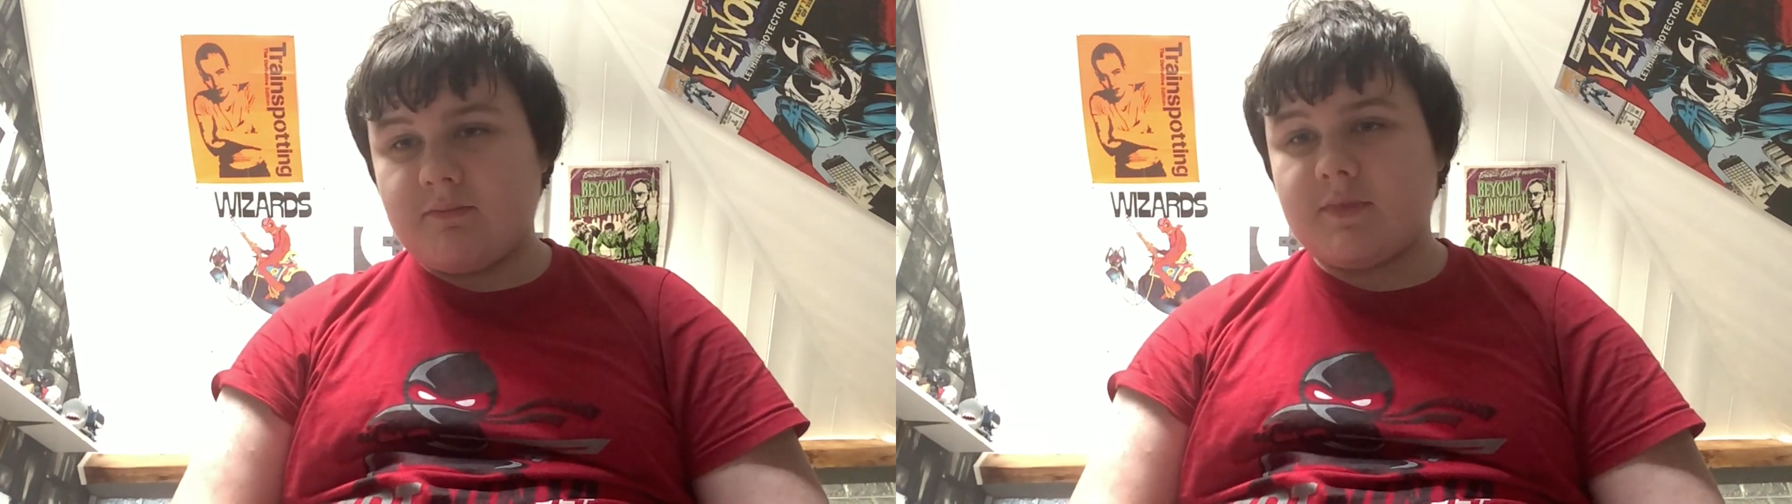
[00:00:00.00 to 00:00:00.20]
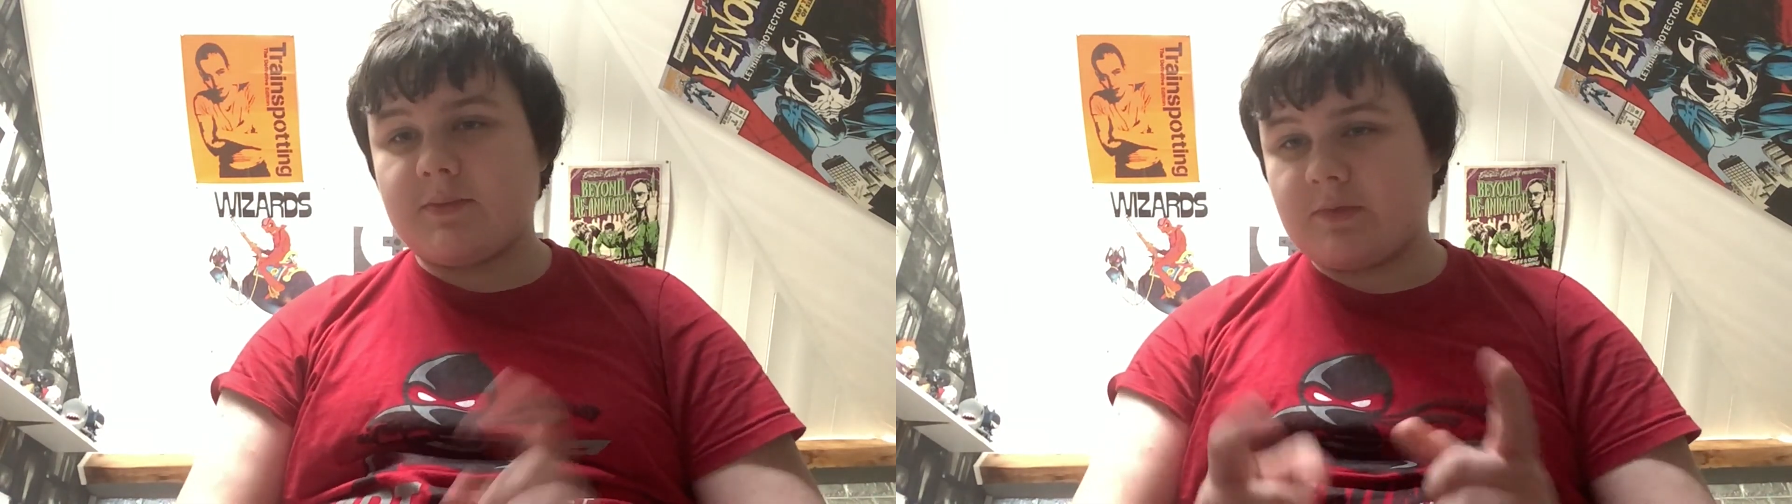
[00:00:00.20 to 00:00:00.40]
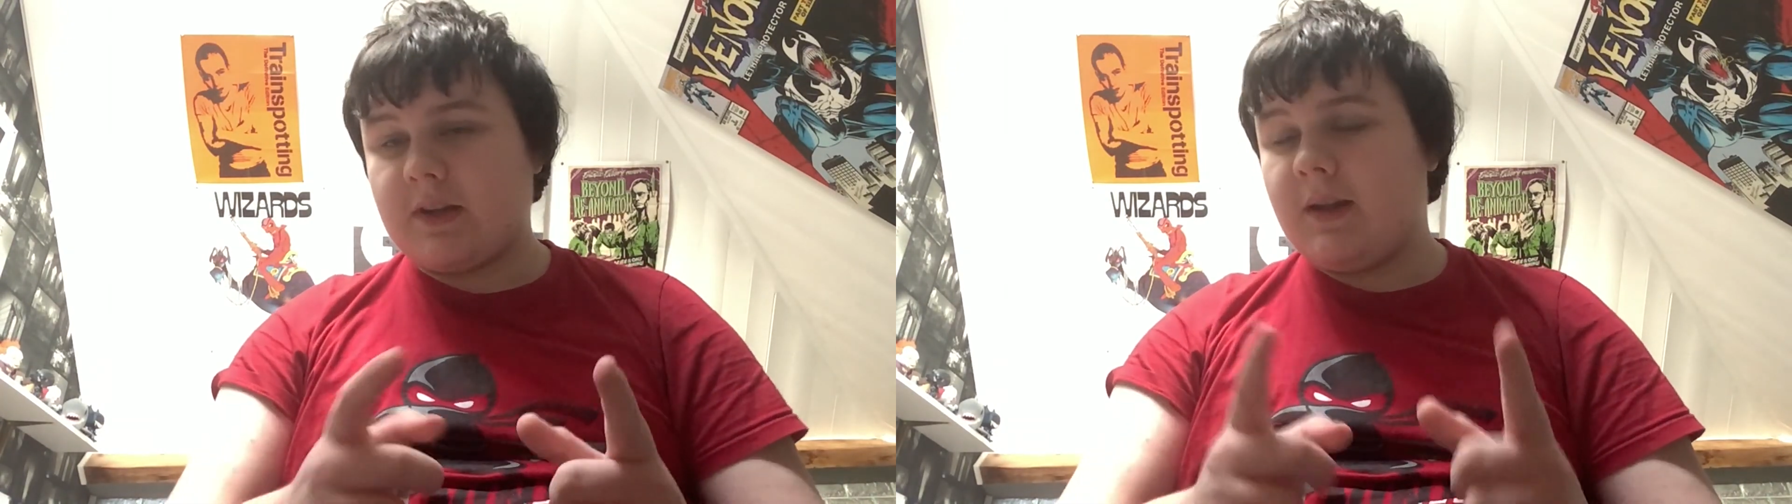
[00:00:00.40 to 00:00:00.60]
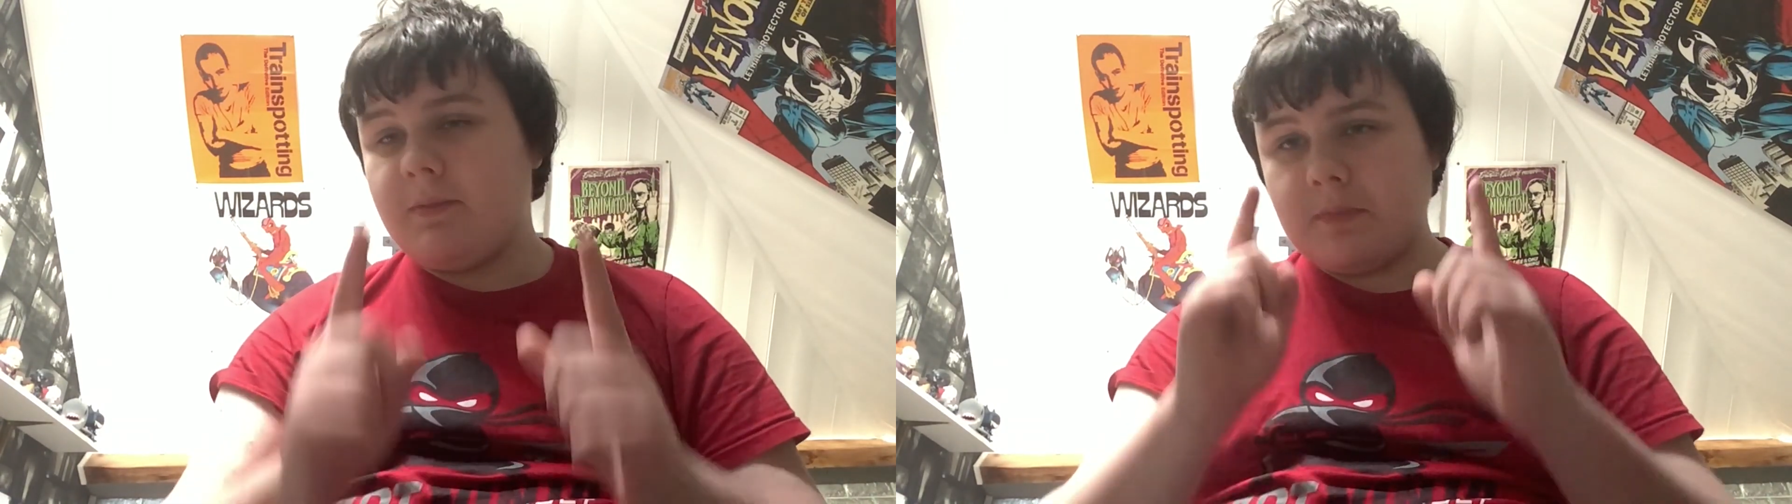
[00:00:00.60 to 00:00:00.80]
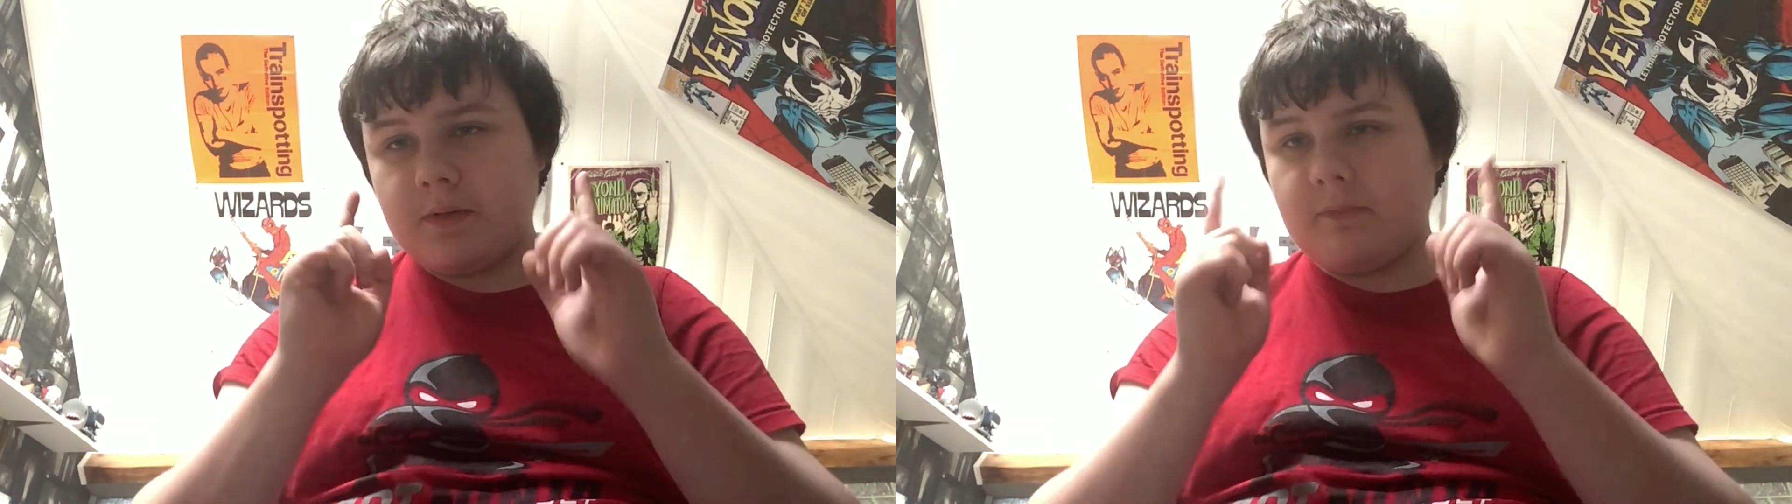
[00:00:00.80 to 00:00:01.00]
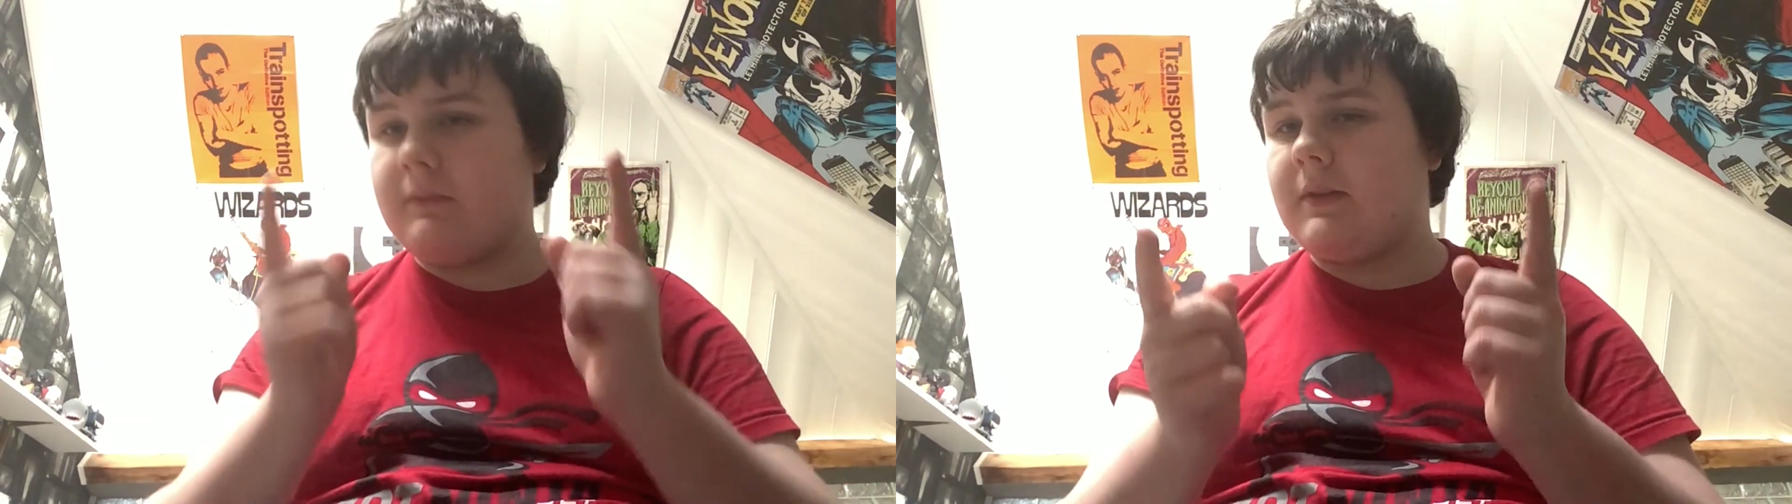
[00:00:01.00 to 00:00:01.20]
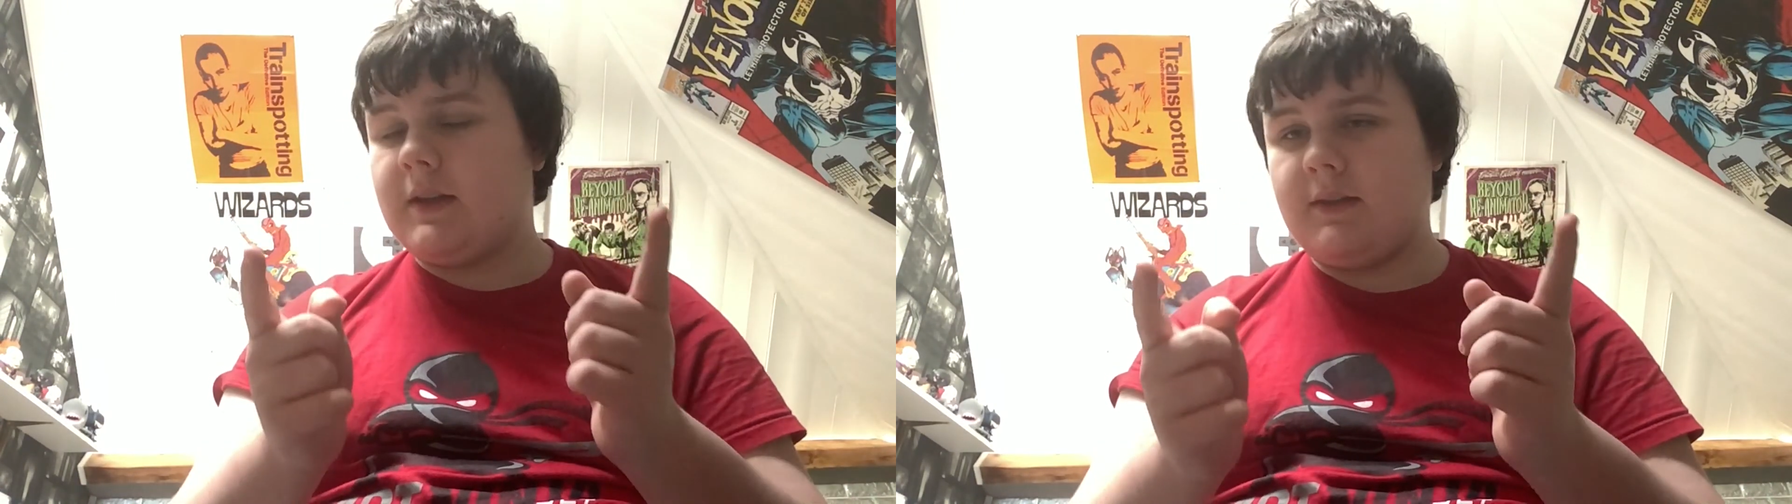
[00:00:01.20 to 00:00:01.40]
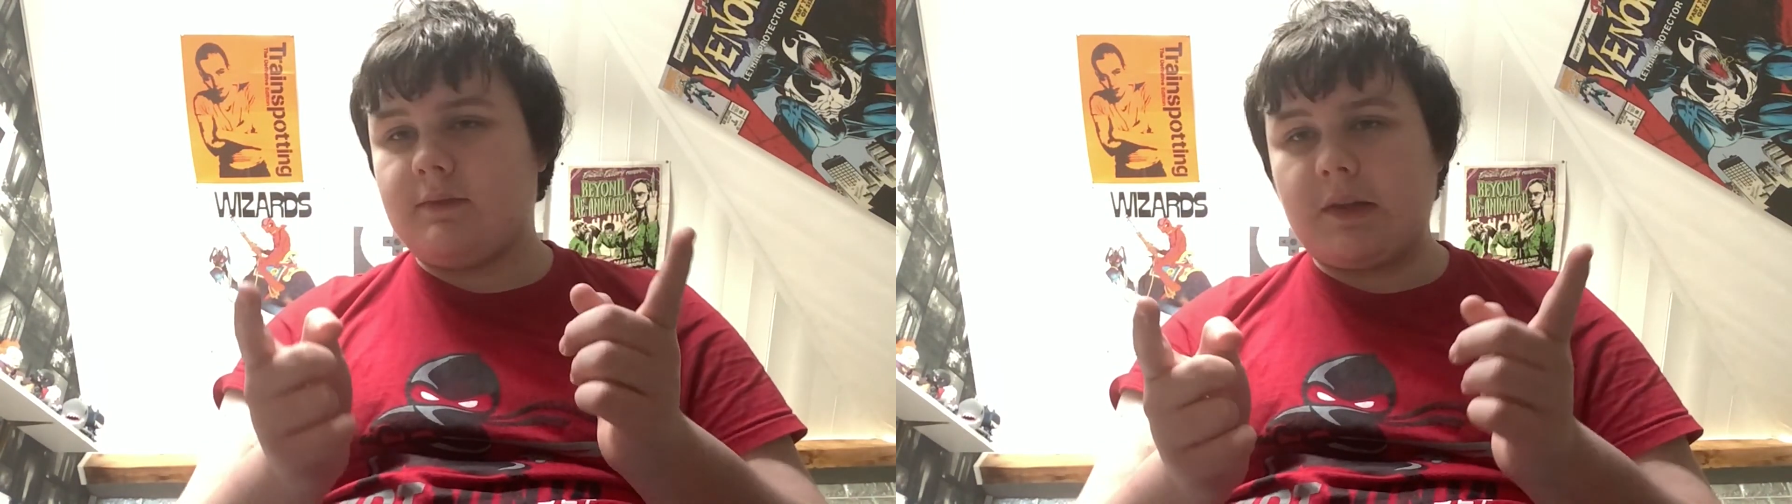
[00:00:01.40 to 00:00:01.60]
subscribe
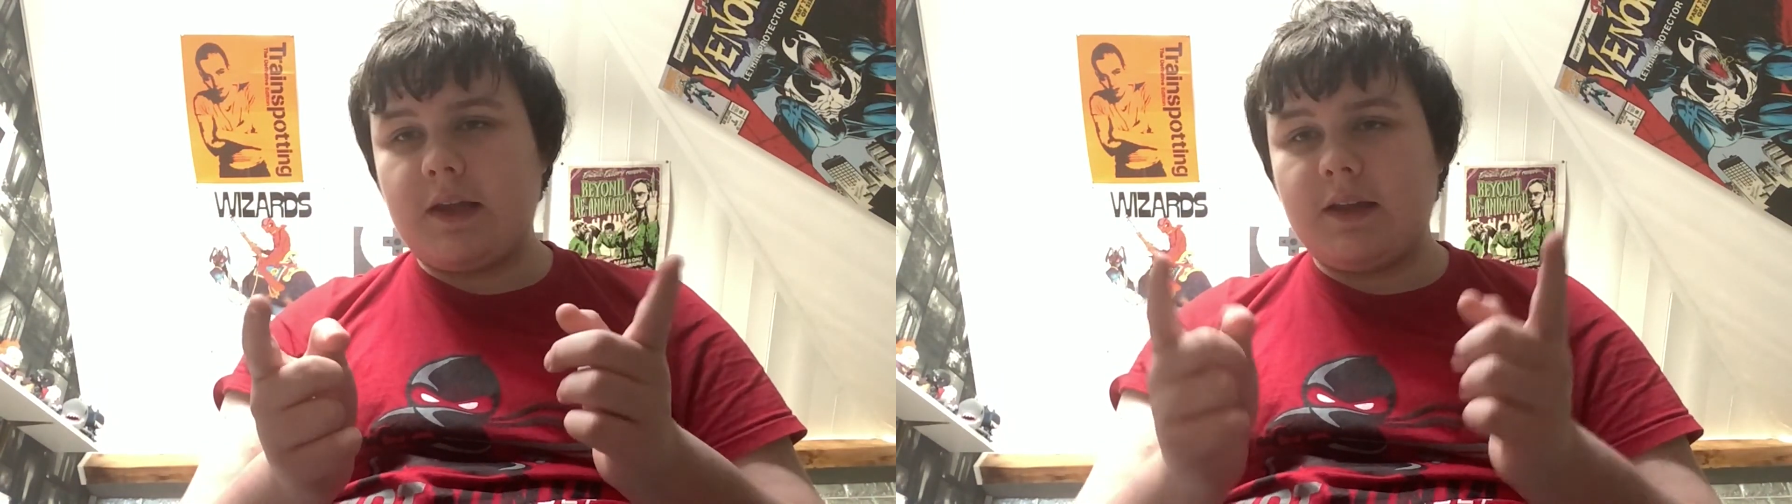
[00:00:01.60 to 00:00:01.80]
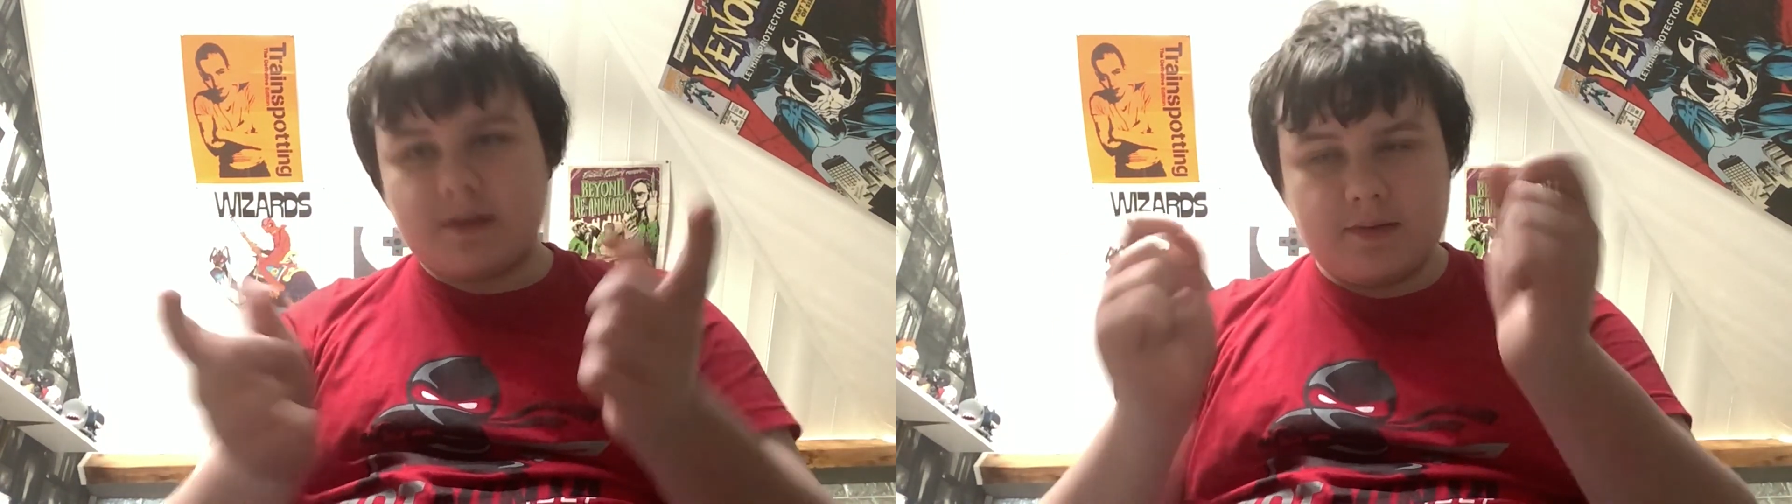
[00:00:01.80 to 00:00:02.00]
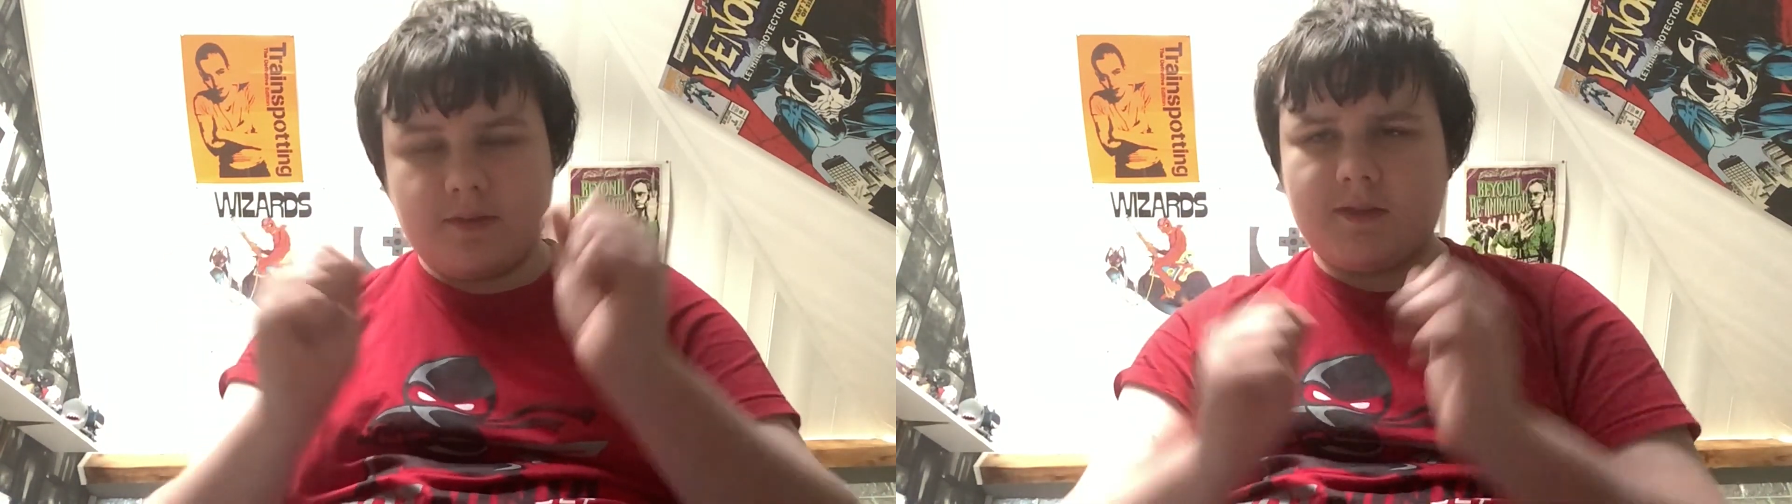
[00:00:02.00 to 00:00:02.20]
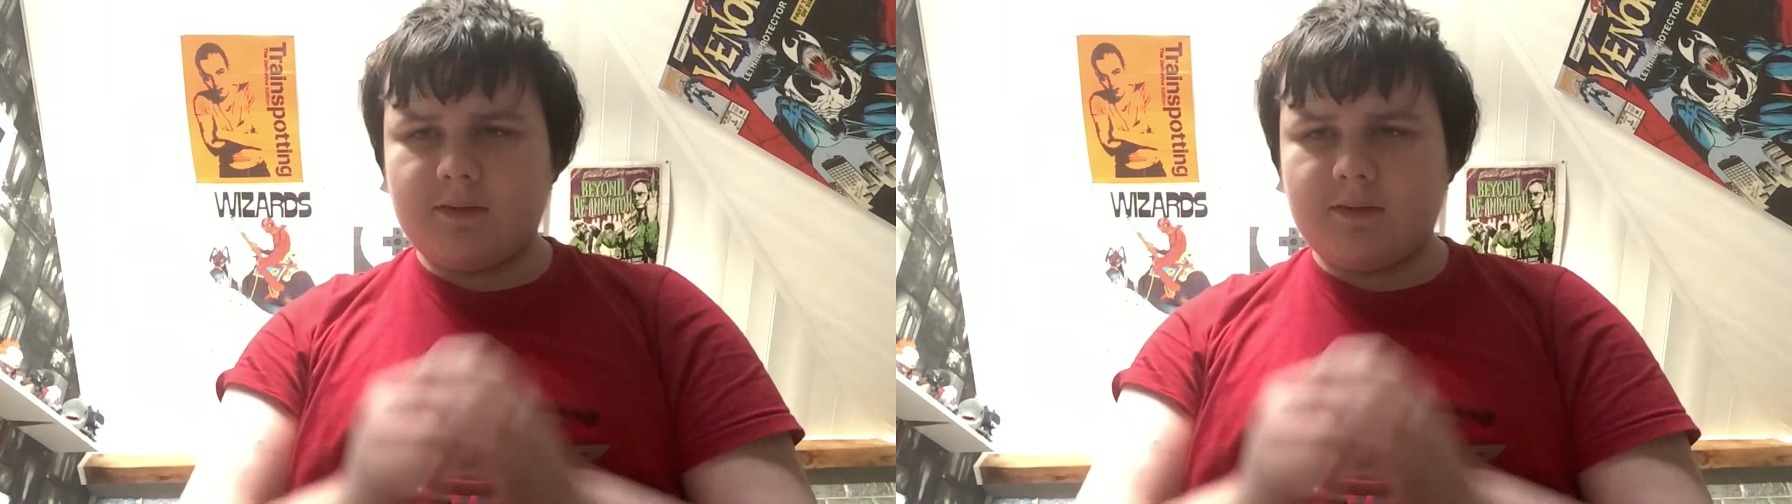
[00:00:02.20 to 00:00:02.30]
and like